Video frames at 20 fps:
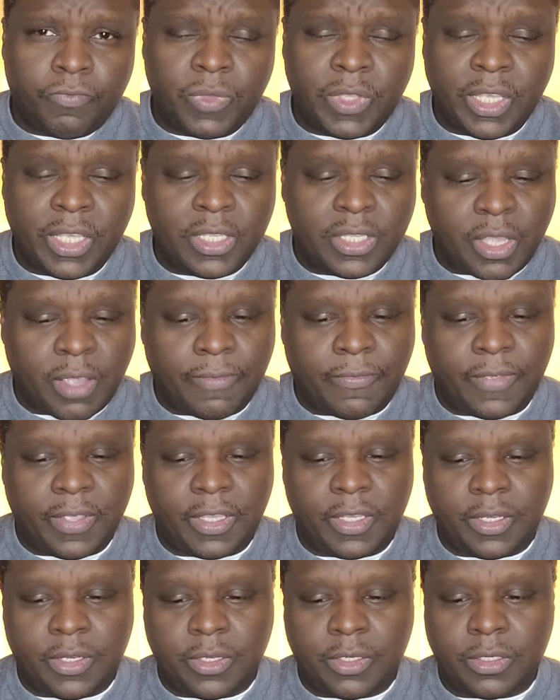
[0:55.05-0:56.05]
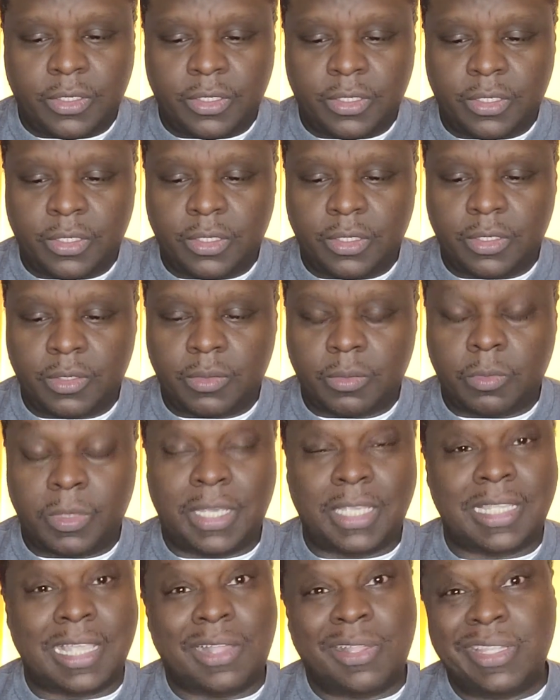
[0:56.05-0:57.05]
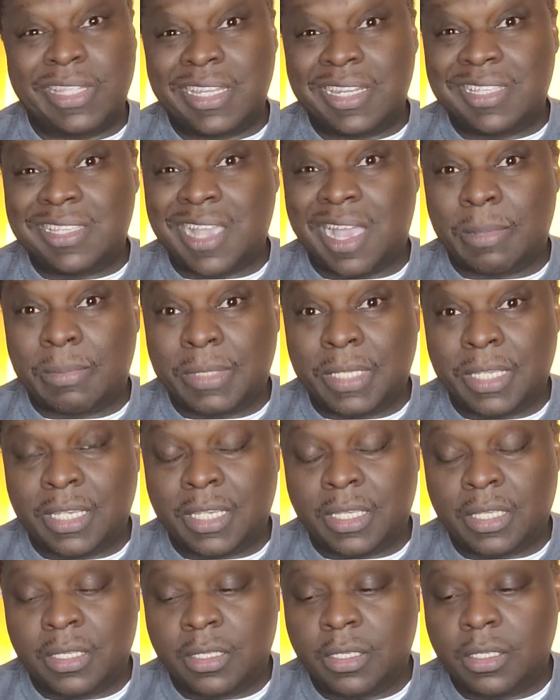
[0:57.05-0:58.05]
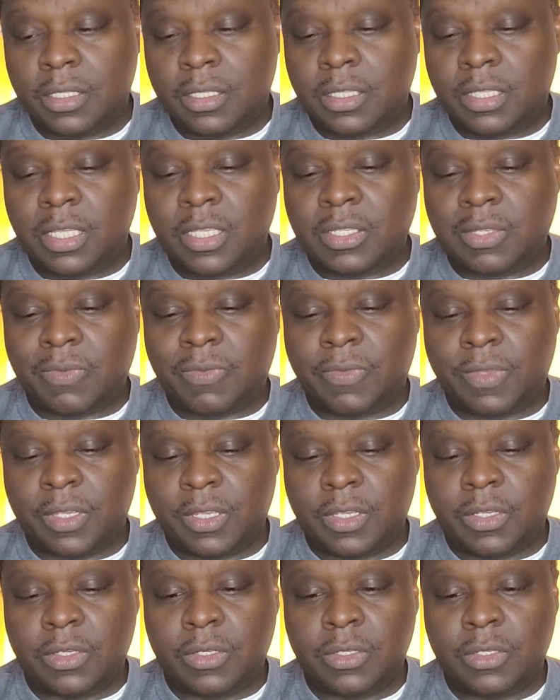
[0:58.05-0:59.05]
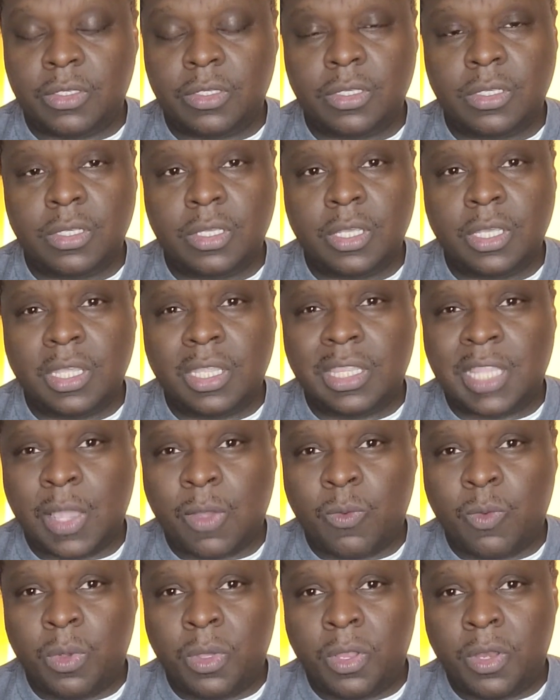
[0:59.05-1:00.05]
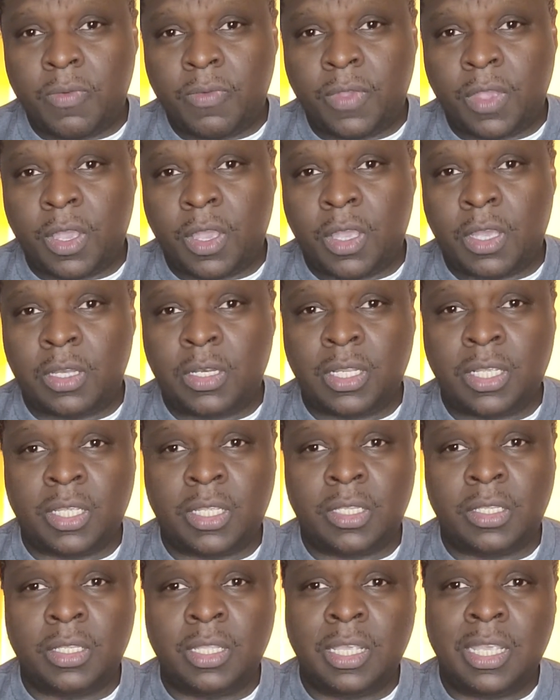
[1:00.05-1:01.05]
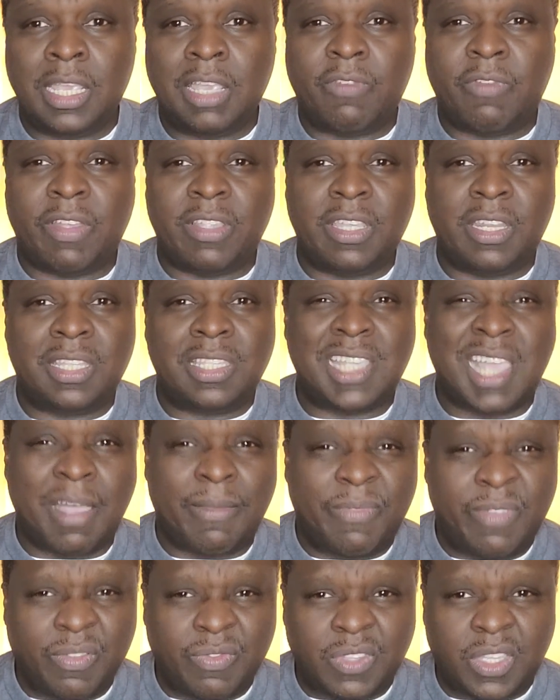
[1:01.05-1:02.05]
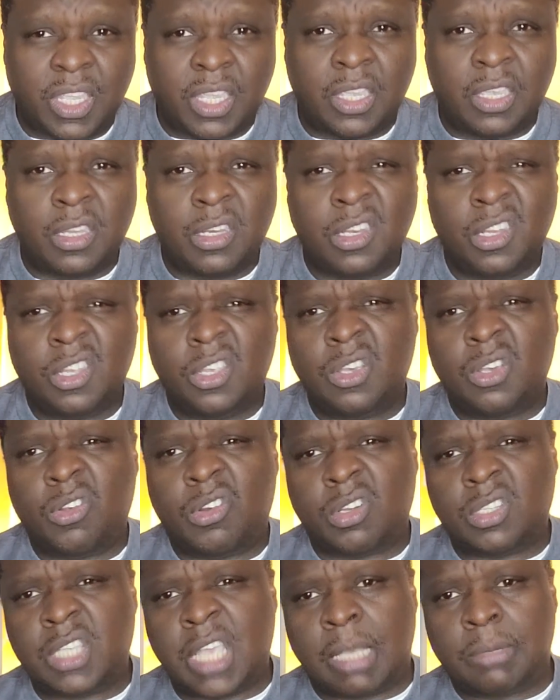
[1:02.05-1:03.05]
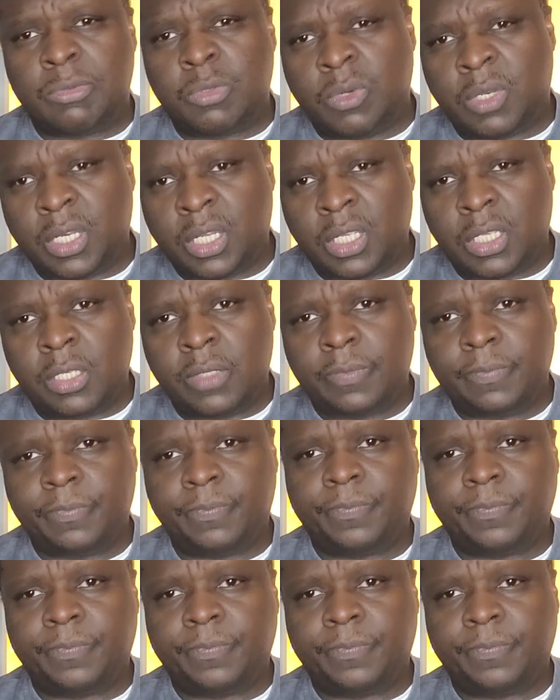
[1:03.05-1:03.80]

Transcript: these are figures, because I only did a top 10, these are figures that would have gone in if I did a top 15 or a top 20,